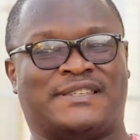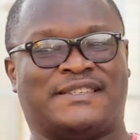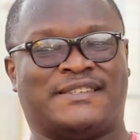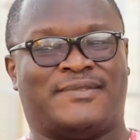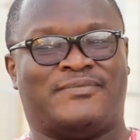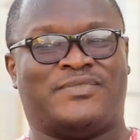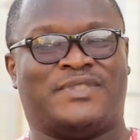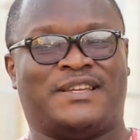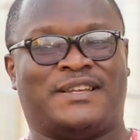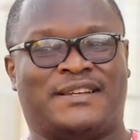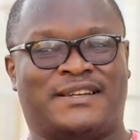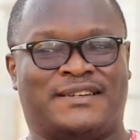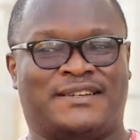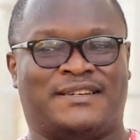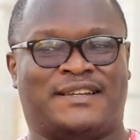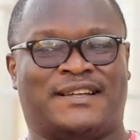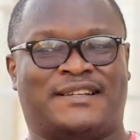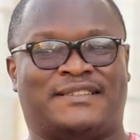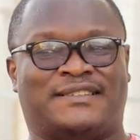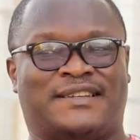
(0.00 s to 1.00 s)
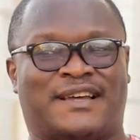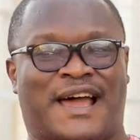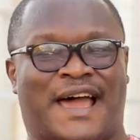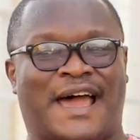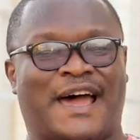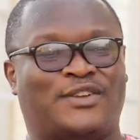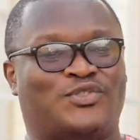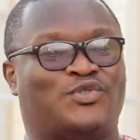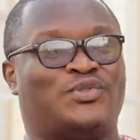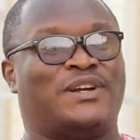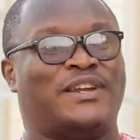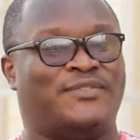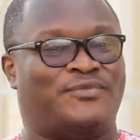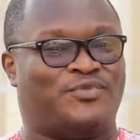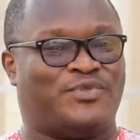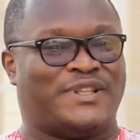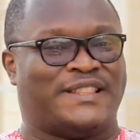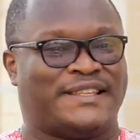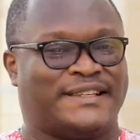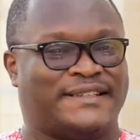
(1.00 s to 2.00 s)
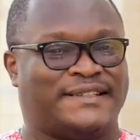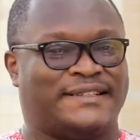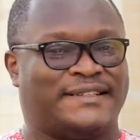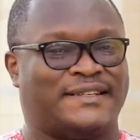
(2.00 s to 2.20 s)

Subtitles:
something that I had to live with.